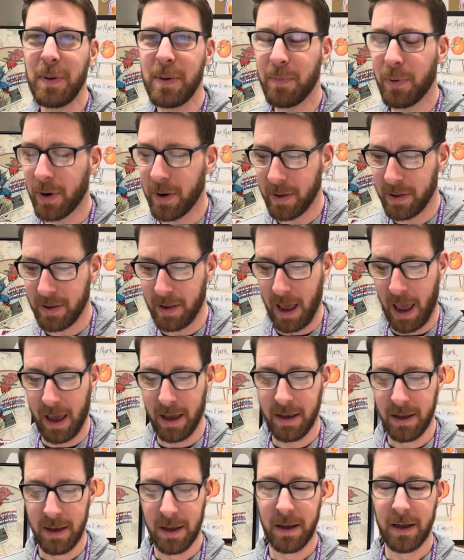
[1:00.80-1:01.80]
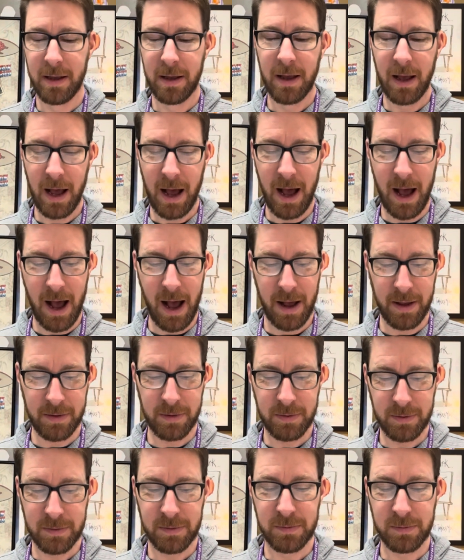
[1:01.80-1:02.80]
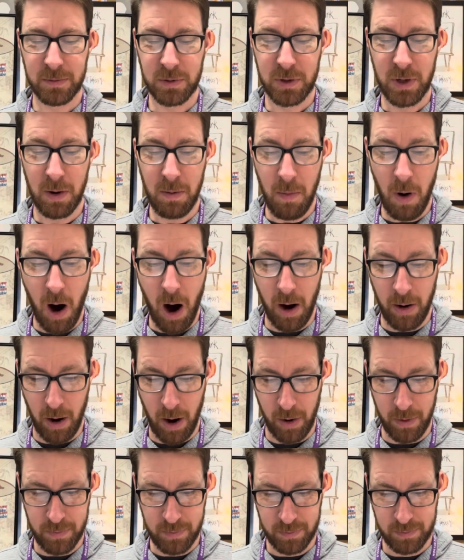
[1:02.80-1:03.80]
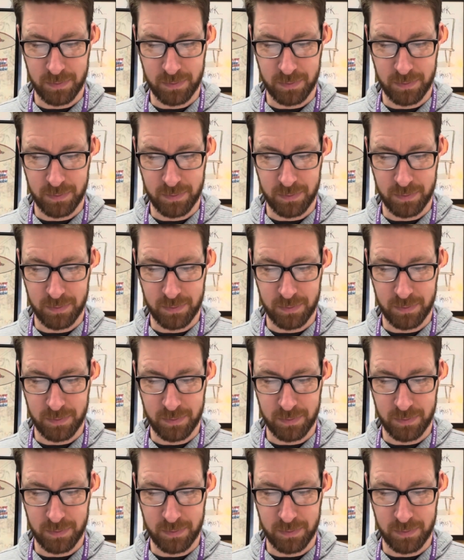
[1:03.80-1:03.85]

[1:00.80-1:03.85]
birthday. Uh, tomorrow,